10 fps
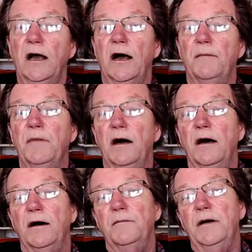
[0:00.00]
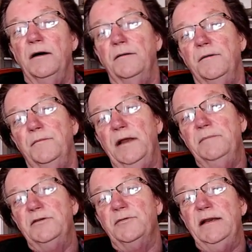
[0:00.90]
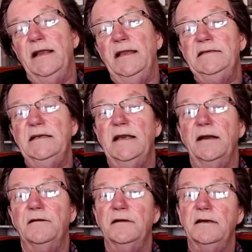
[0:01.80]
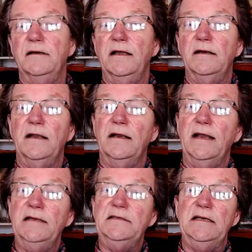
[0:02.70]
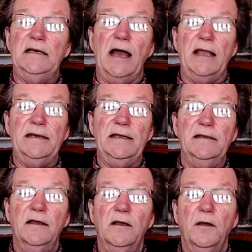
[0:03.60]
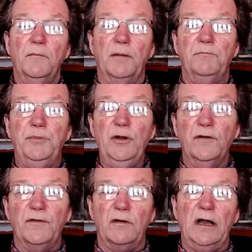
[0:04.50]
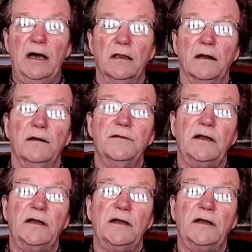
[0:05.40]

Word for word: made between 1800 and 1890, but beautiful color.